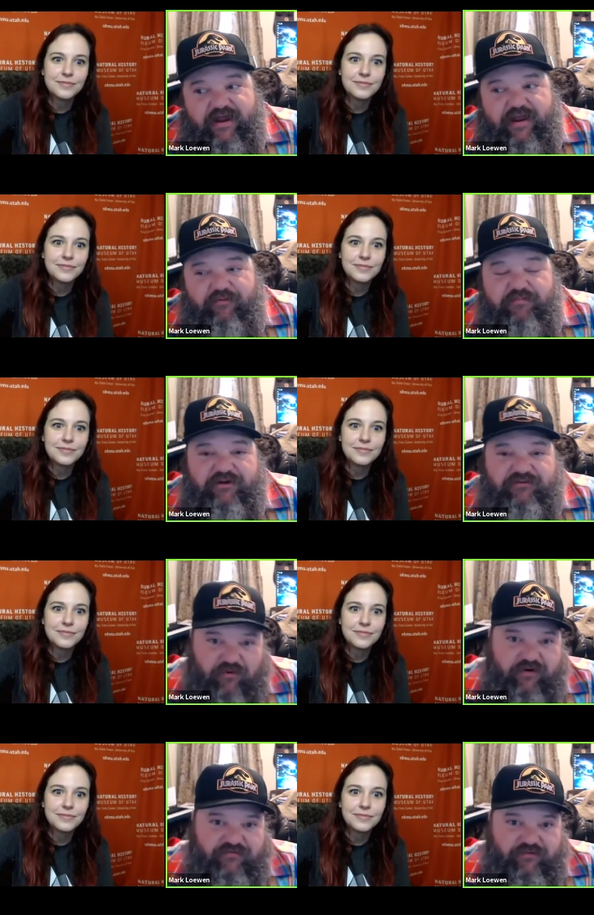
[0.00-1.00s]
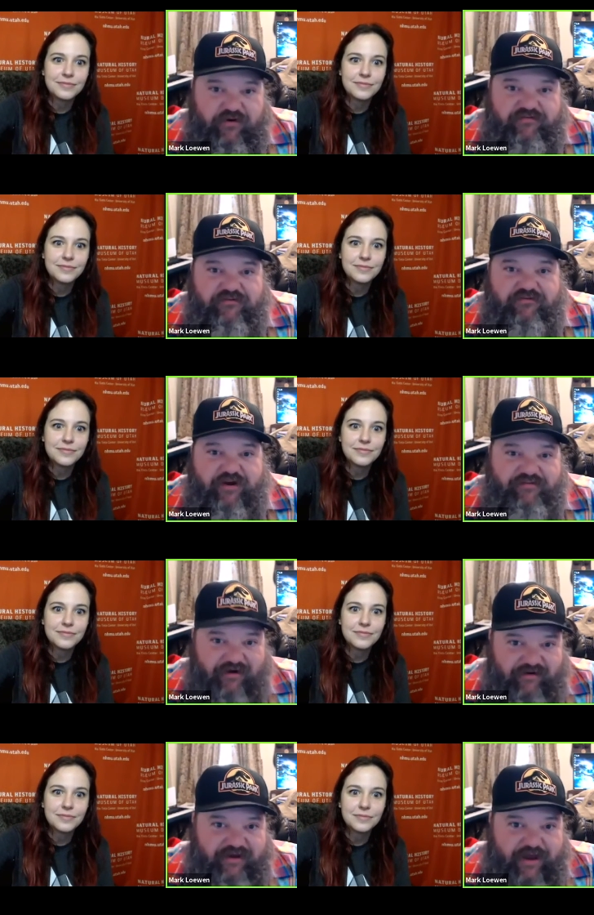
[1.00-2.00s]
Speaker 1: it would be Torosaurus as
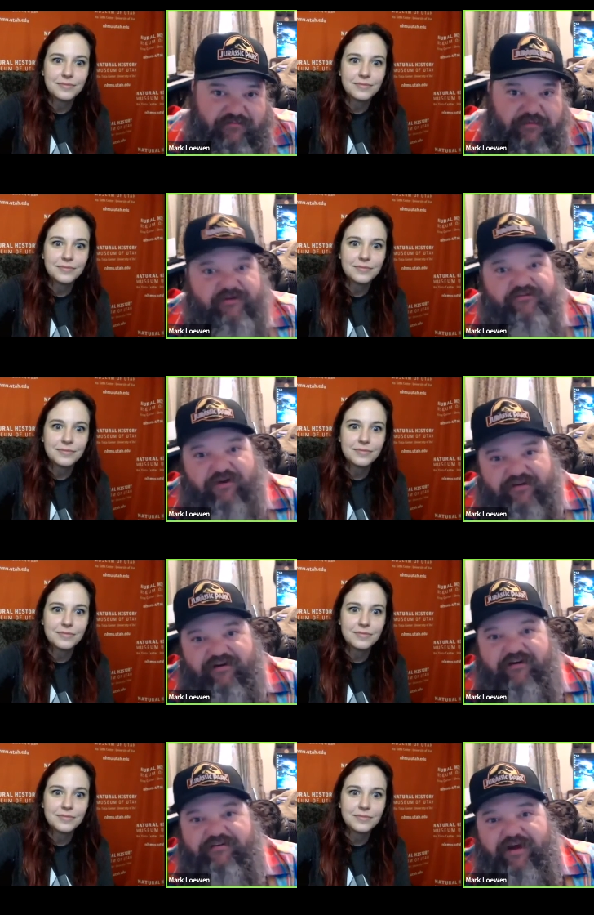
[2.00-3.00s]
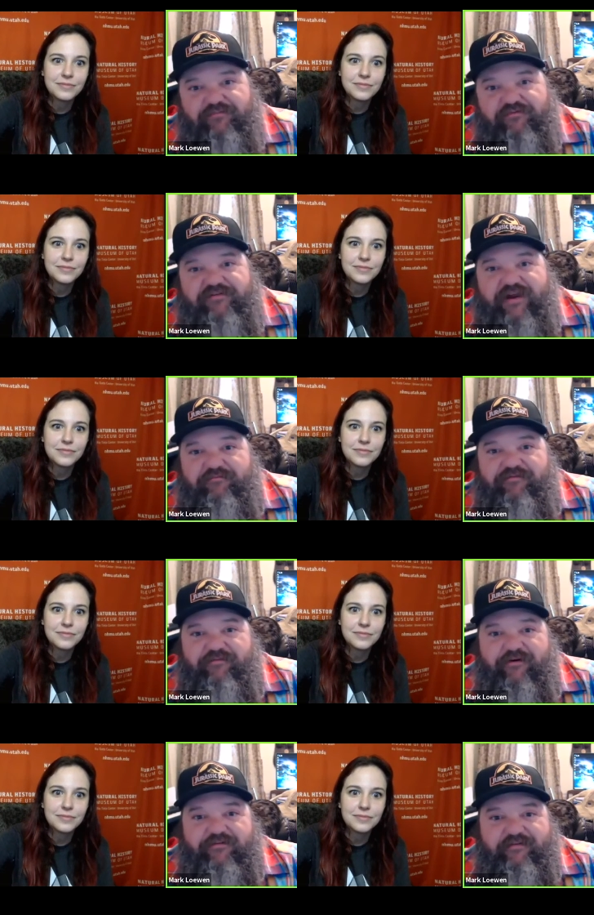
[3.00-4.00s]
Triceratops because Triceratops was named
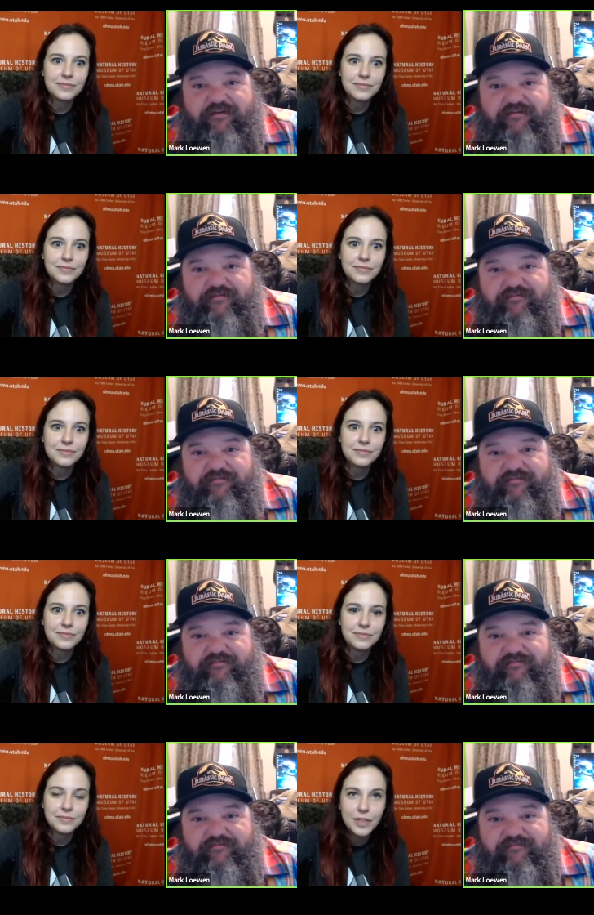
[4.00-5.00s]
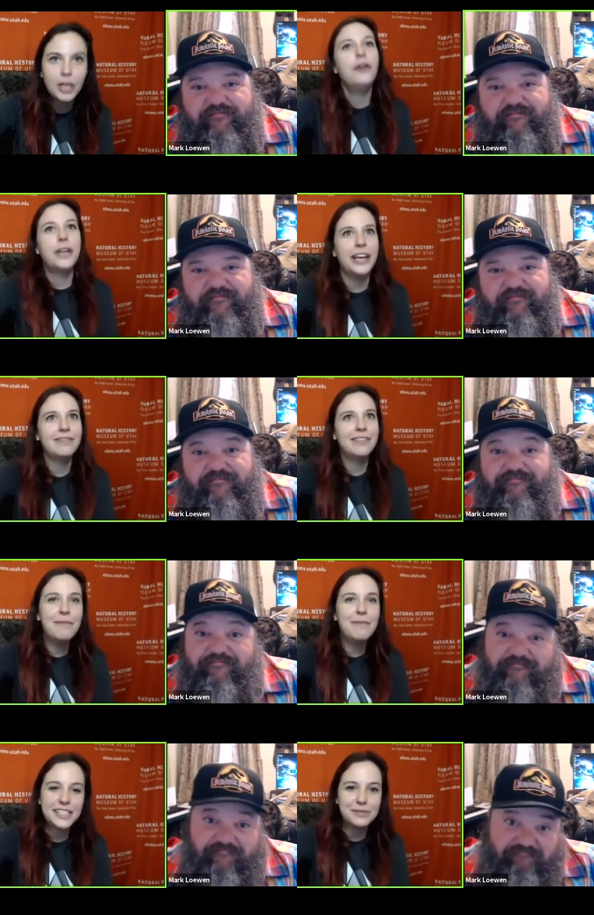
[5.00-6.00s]
first.
Speaker 2: Okay, that
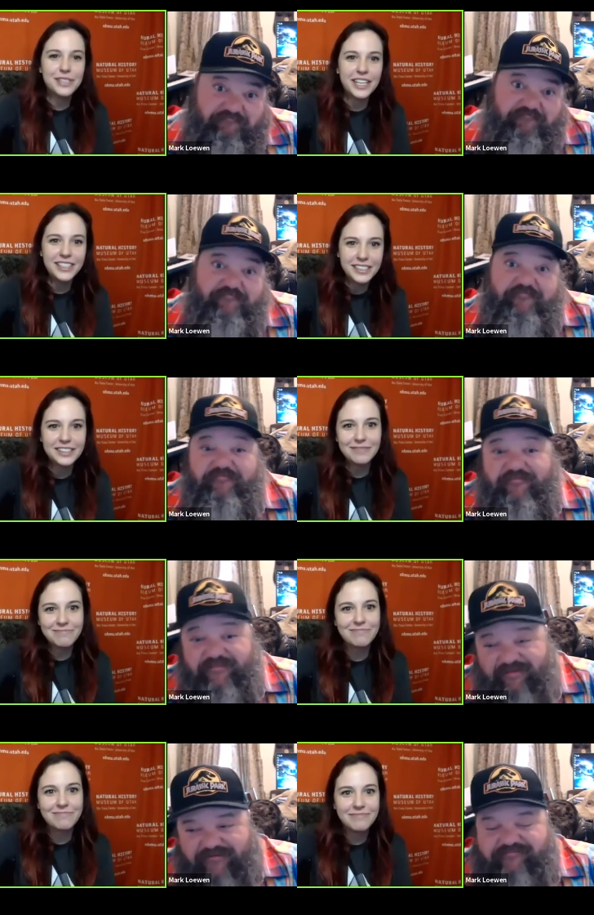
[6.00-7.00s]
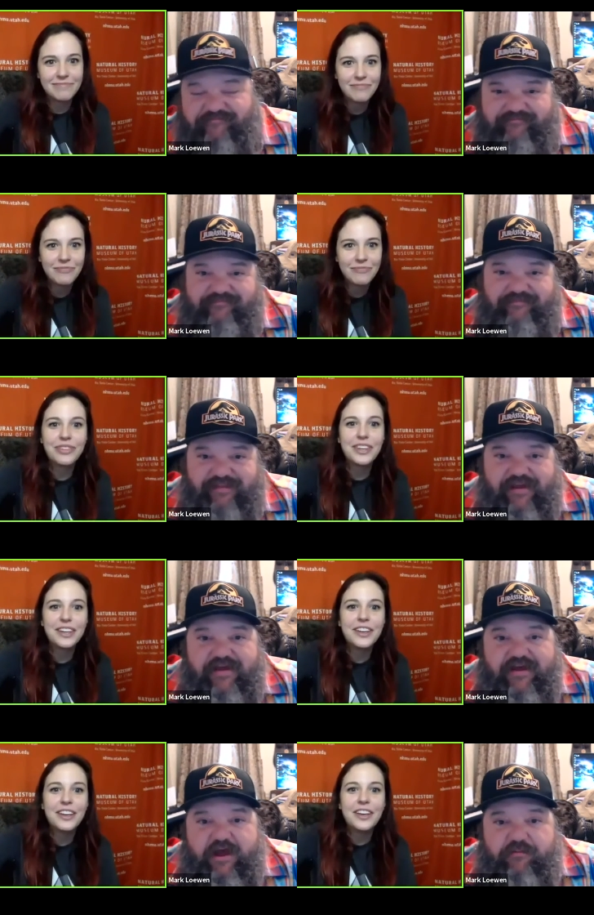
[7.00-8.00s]
makes some sense.
Speaker 1: So,
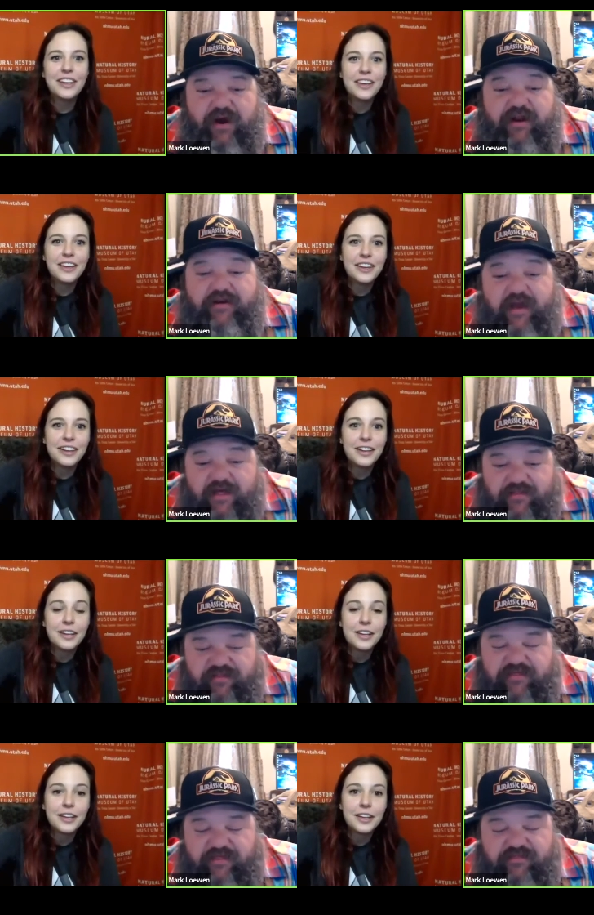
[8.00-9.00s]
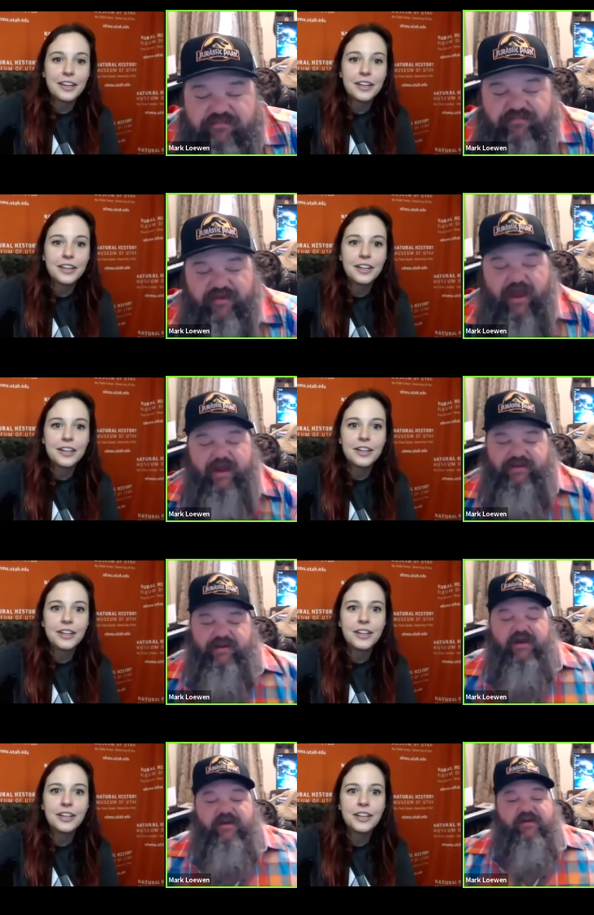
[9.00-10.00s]
but the, the, the
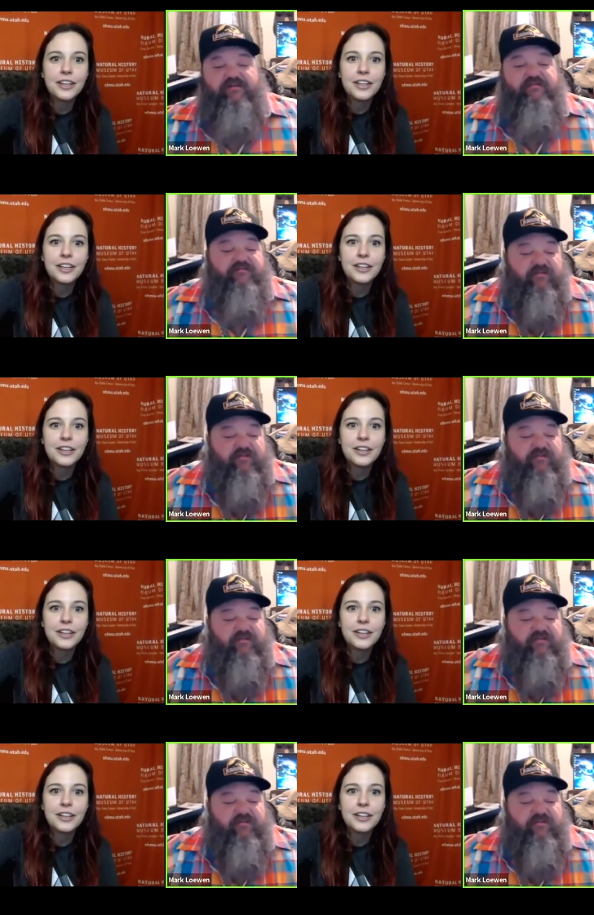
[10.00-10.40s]
idea is